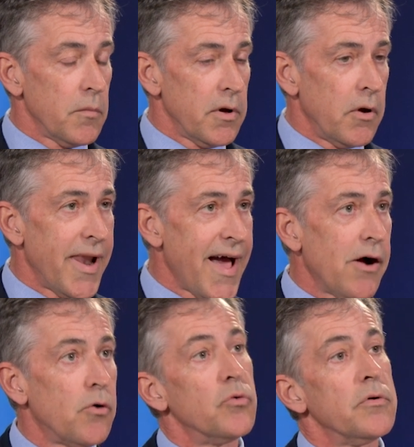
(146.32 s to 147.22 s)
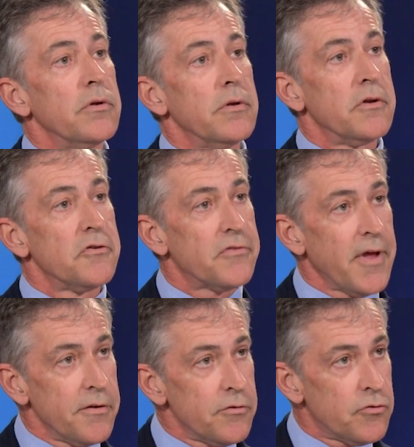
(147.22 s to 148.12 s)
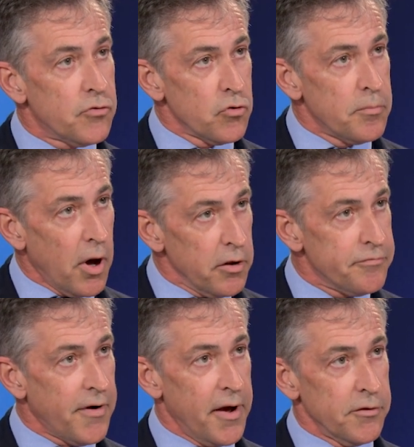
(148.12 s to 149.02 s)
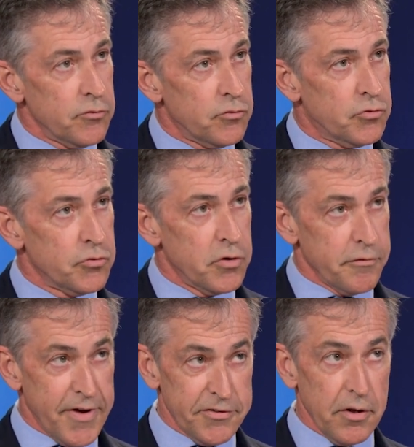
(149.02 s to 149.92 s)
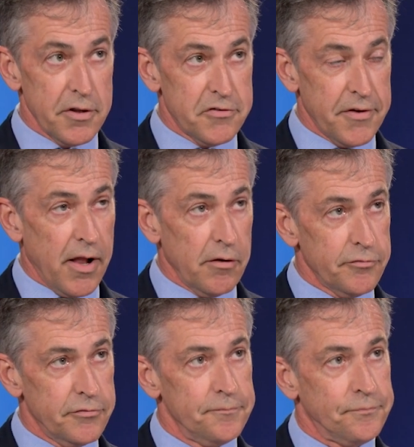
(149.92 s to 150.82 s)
allow the stent to modify to the vessel itself,